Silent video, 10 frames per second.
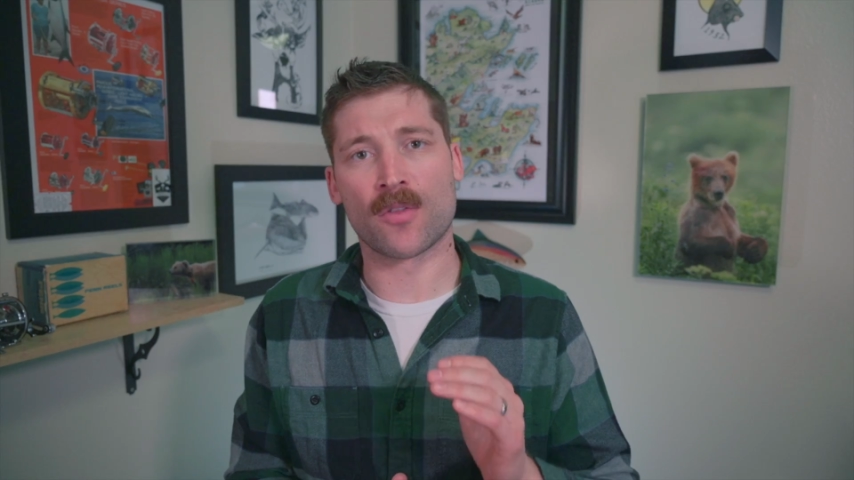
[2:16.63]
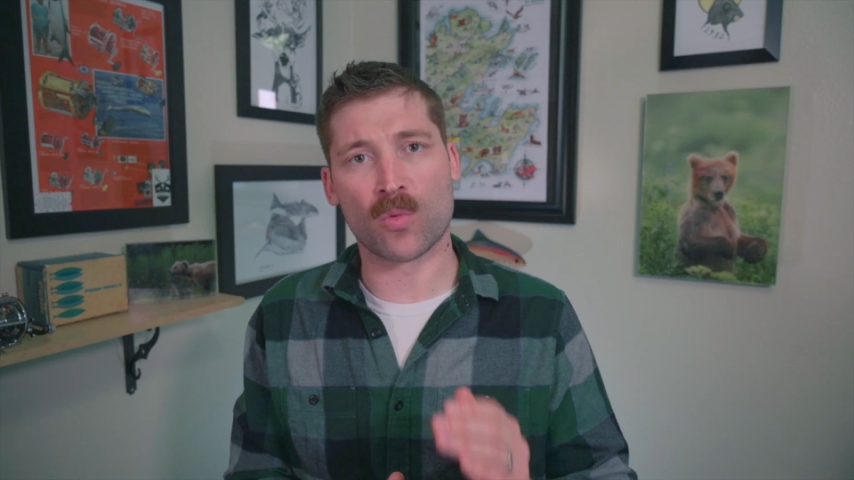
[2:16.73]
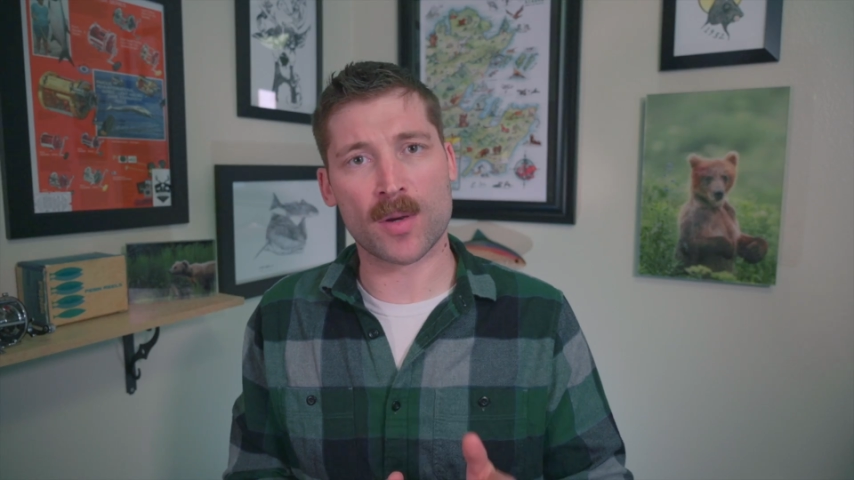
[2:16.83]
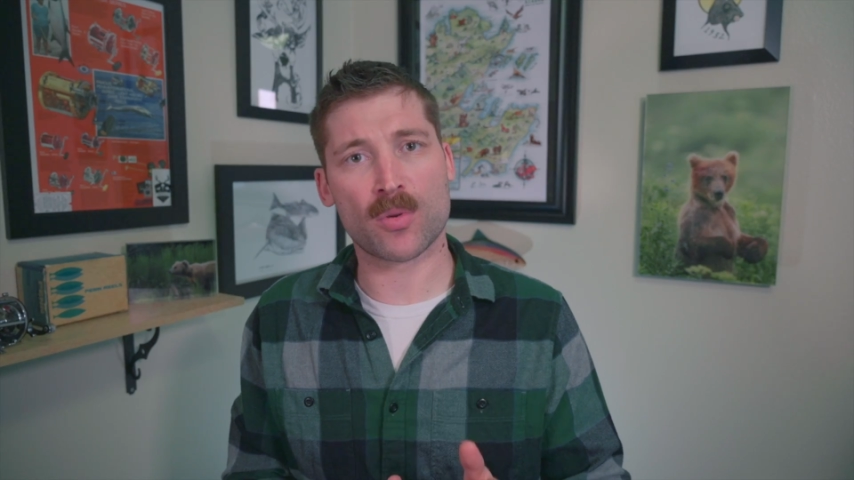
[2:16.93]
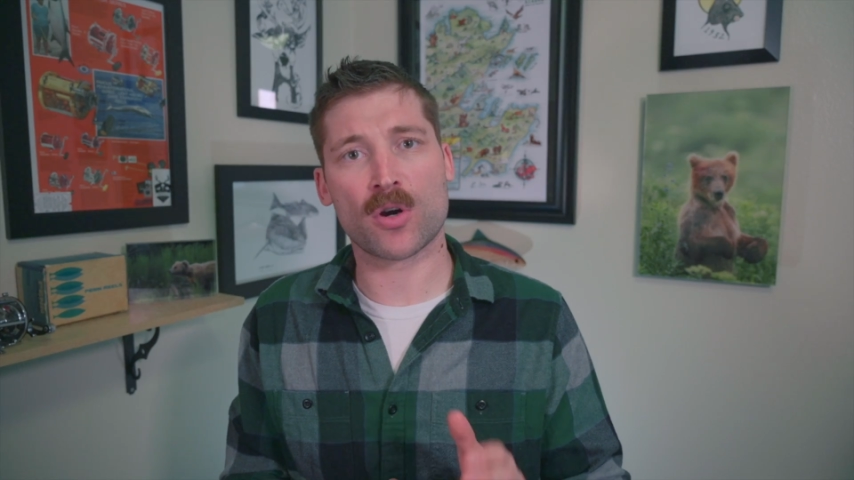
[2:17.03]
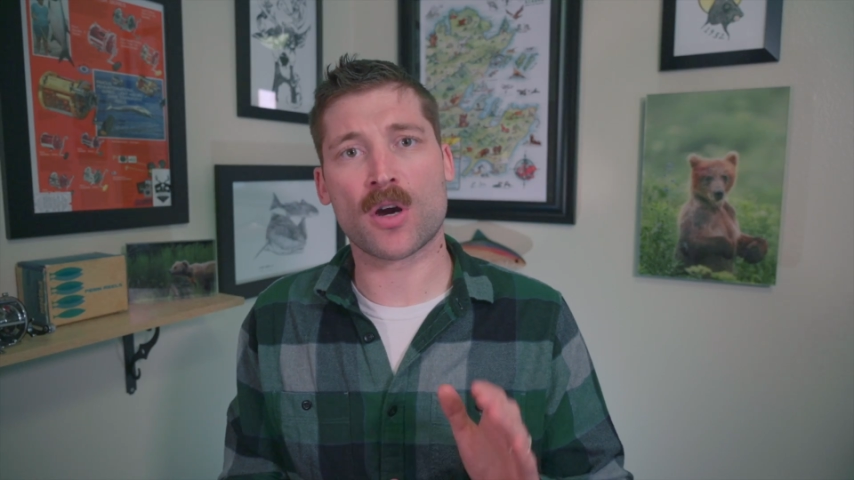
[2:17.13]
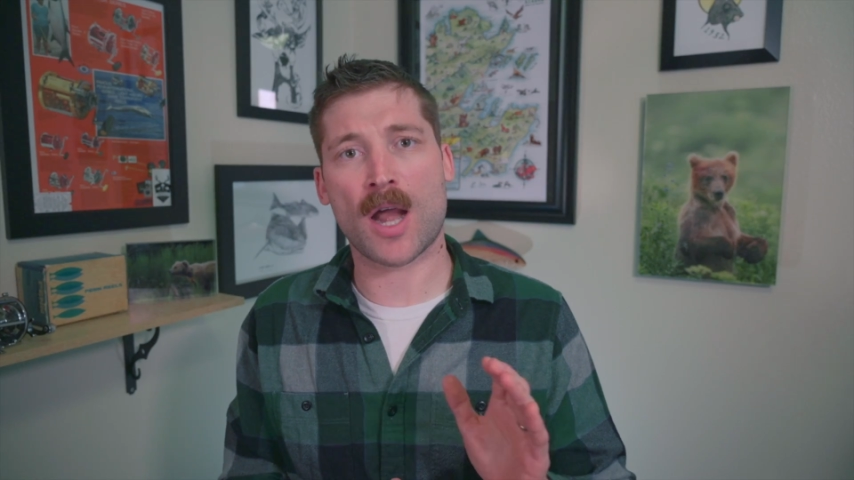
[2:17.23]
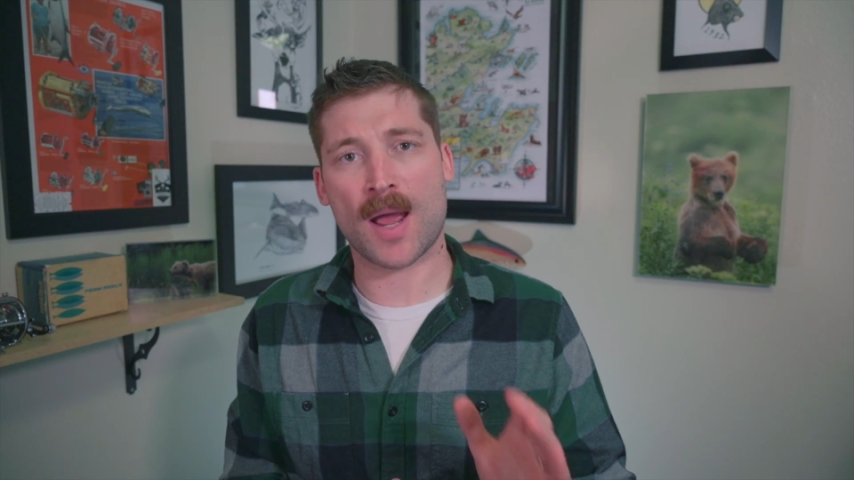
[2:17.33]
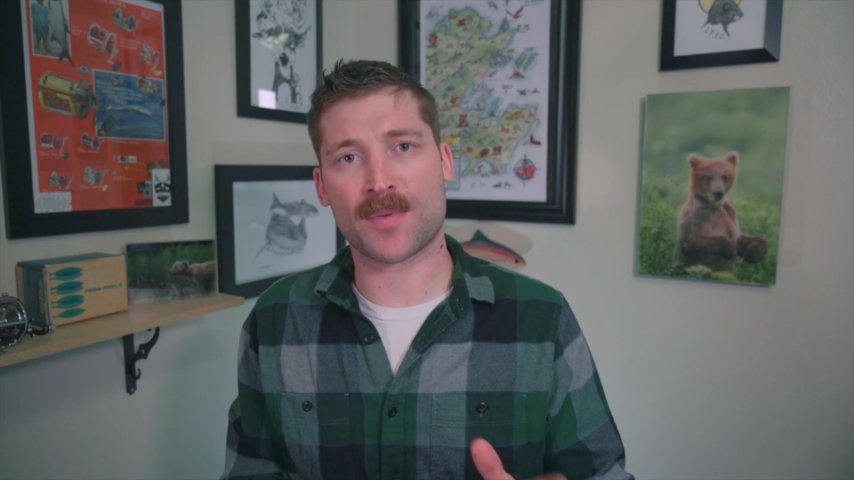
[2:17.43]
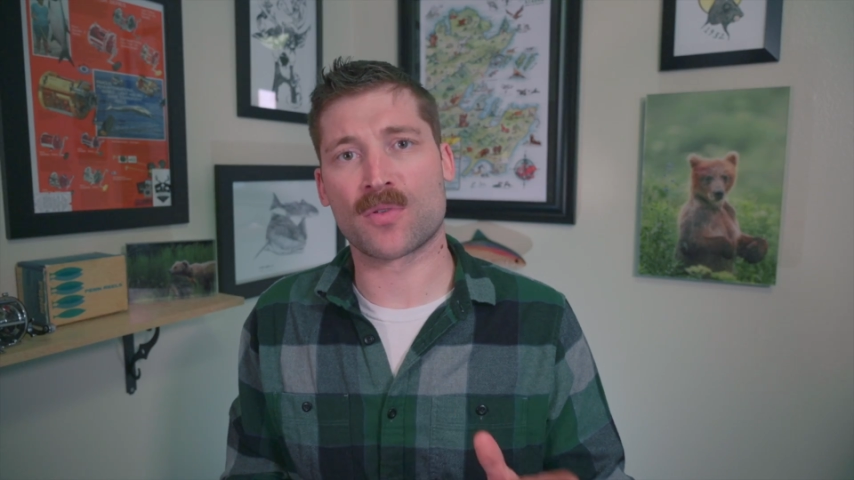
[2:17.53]
the WindBurner
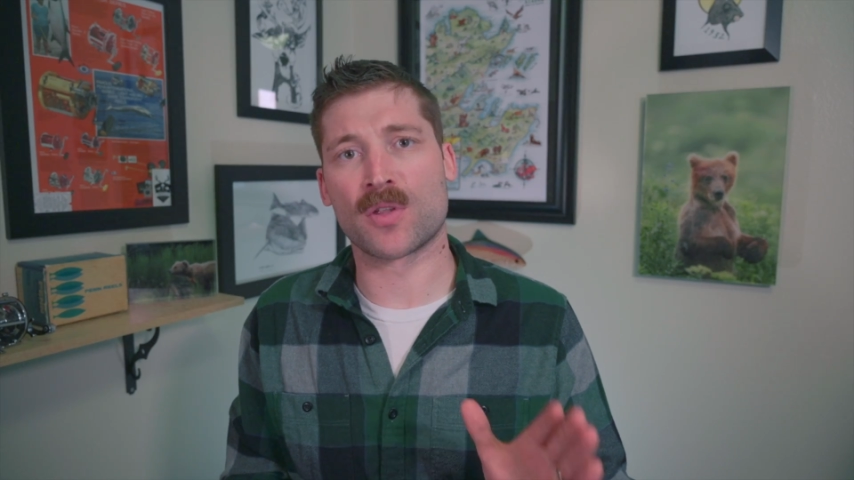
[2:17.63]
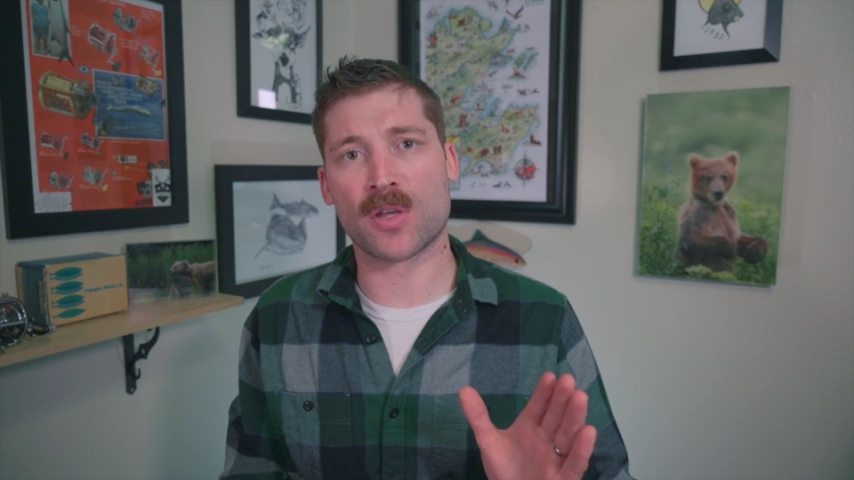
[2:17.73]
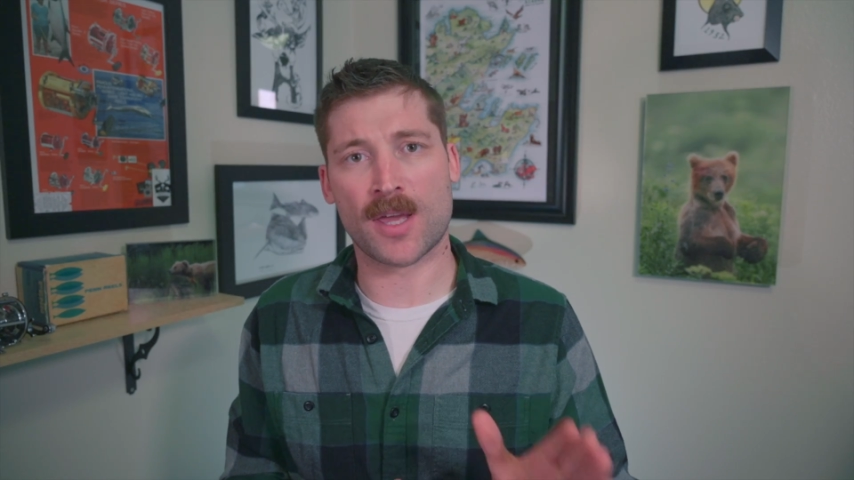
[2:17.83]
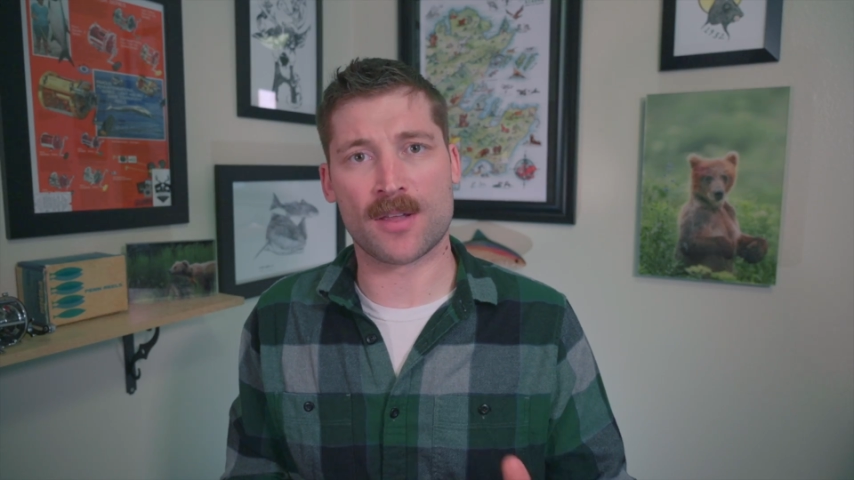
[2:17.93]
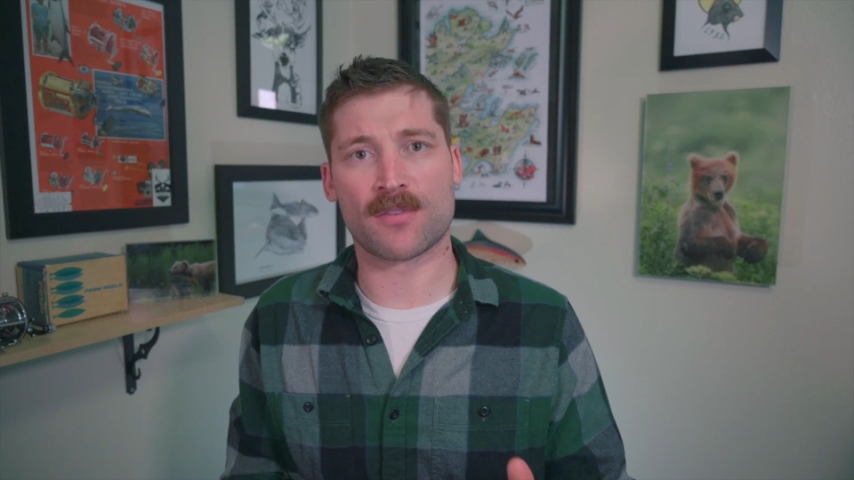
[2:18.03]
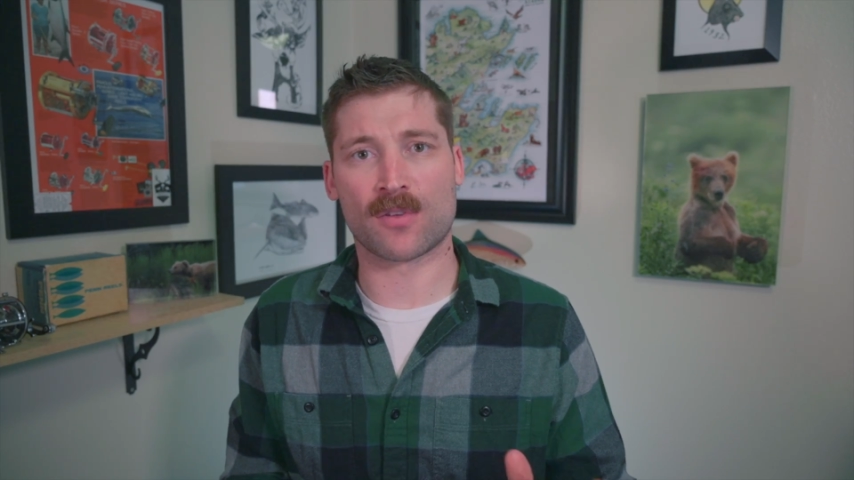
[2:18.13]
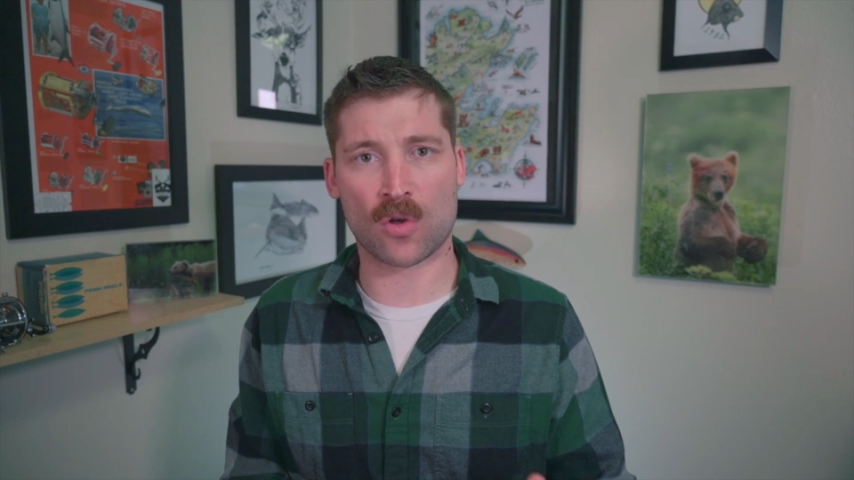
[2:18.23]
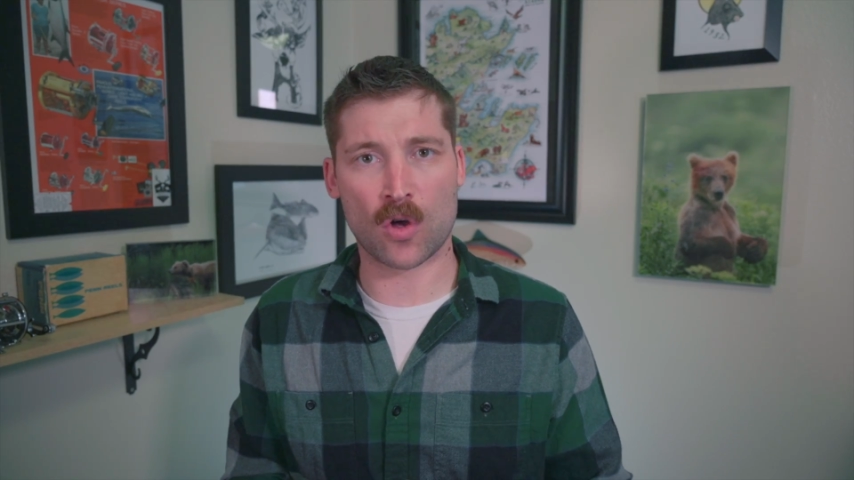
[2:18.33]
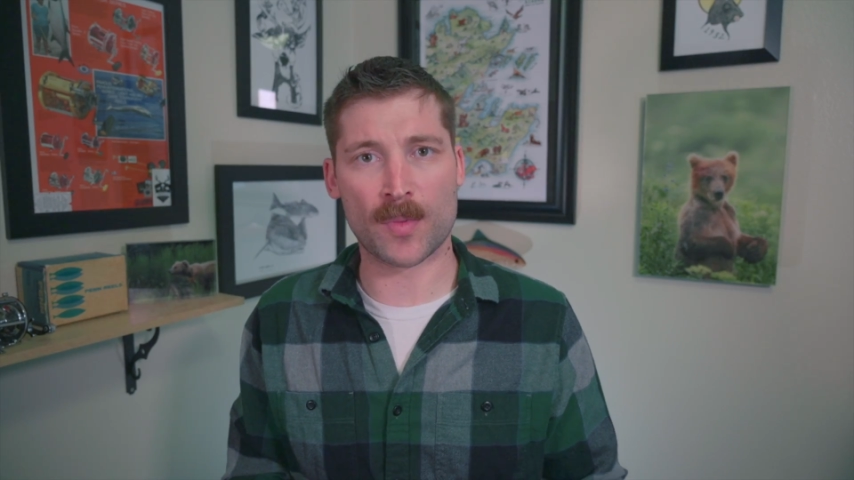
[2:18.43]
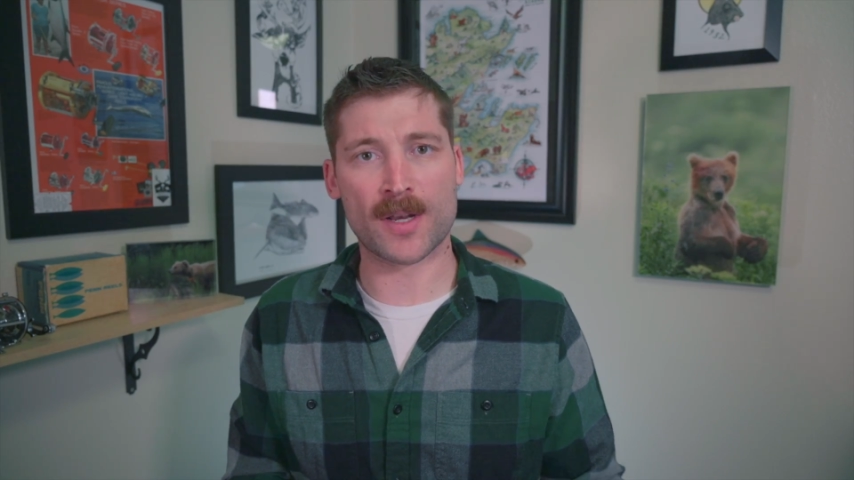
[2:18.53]
absolutely hates the
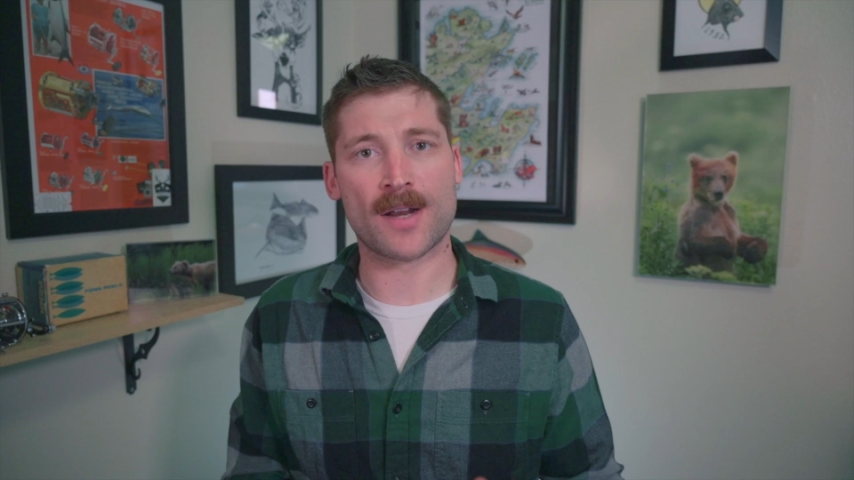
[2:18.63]
Coleman.